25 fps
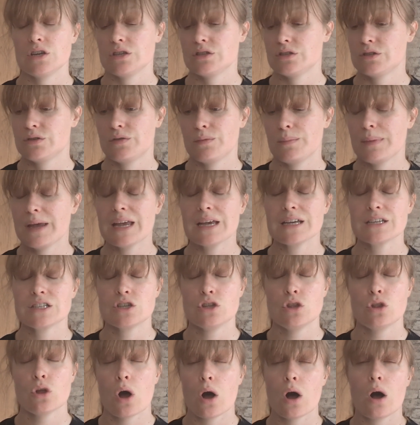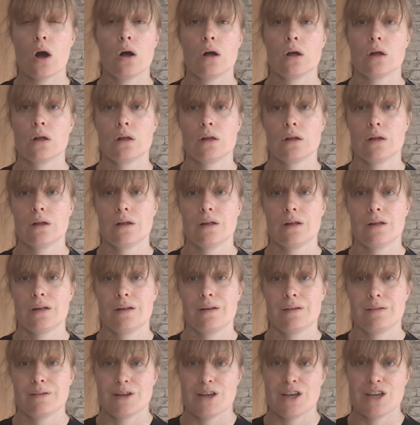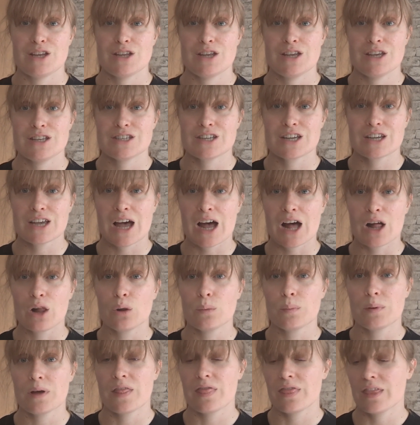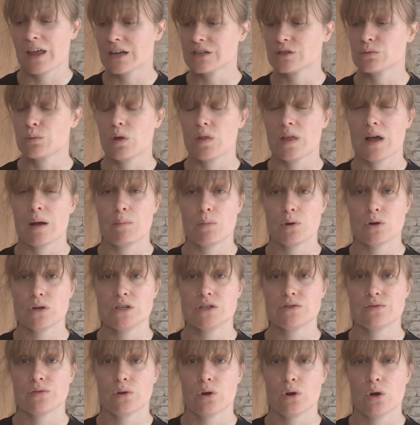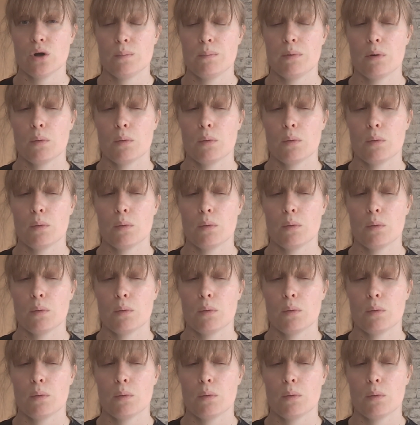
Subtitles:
To me, it's a help, and that's what that money's for.